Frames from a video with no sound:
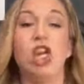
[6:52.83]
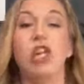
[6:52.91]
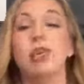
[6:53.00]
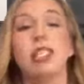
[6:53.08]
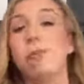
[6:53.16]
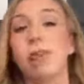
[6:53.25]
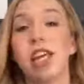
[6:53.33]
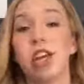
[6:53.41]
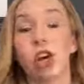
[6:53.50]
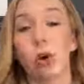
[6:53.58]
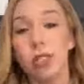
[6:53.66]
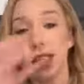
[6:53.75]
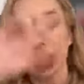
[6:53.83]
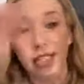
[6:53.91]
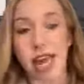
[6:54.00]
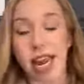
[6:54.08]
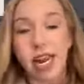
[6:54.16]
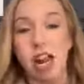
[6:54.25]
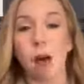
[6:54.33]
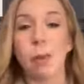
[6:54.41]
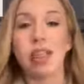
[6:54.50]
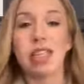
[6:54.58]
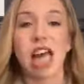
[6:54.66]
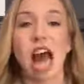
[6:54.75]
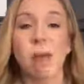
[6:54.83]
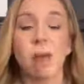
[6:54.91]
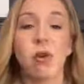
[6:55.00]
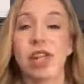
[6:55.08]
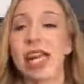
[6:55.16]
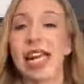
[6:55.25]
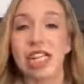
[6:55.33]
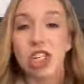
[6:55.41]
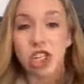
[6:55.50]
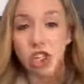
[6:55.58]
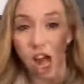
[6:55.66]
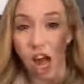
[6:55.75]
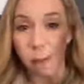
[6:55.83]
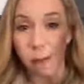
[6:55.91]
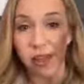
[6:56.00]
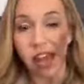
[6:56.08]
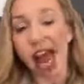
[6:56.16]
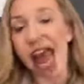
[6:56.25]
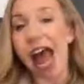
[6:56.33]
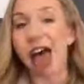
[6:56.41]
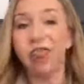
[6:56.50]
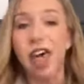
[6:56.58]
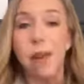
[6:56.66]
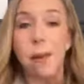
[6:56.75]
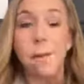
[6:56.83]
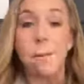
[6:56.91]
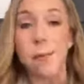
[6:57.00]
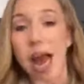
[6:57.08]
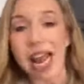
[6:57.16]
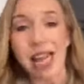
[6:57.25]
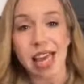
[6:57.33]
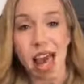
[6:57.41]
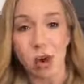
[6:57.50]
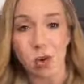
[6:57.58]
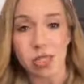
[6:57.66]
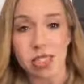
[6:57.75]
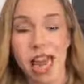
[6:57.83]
you simply go to the site and up at the top, you can hit shop and then my account,